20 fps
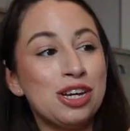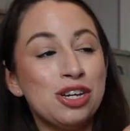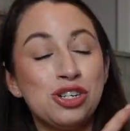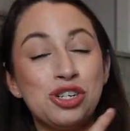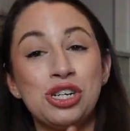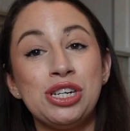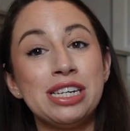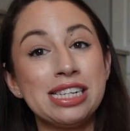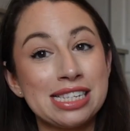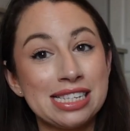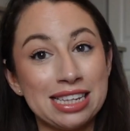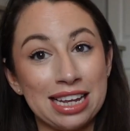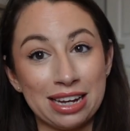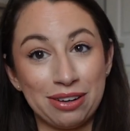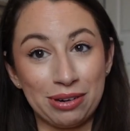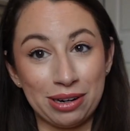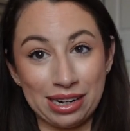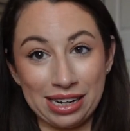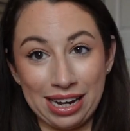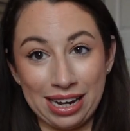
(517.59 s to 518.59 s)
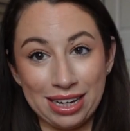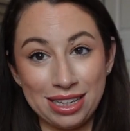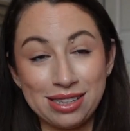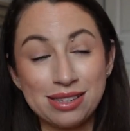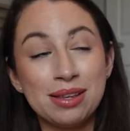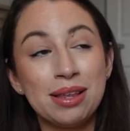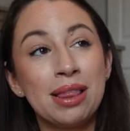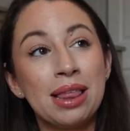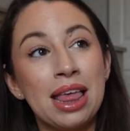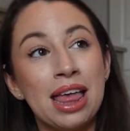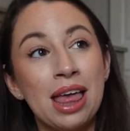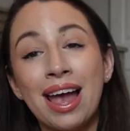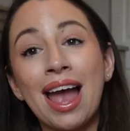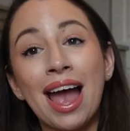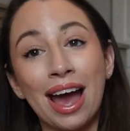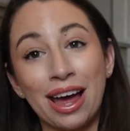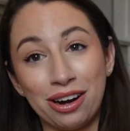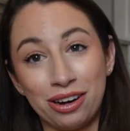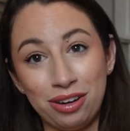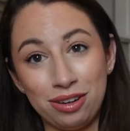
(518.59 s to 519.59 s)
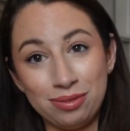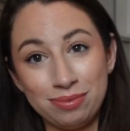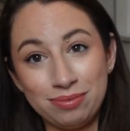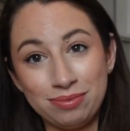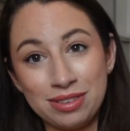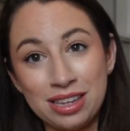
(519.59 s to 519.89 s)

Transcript: She doesn't like wearing hats at all.